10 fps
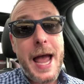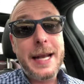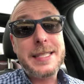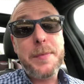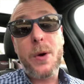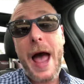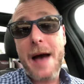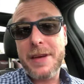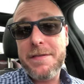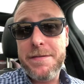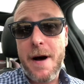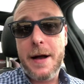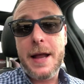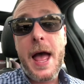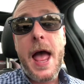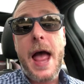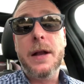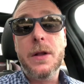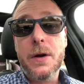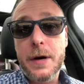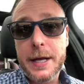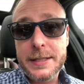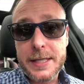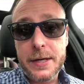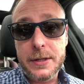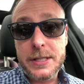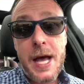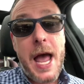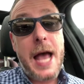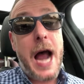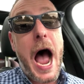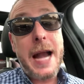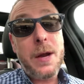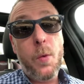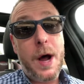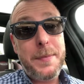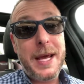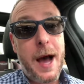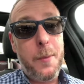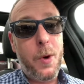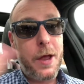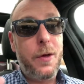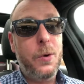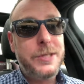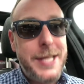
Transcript: and it's about having fun and learning skills. And I didn't want to become one of those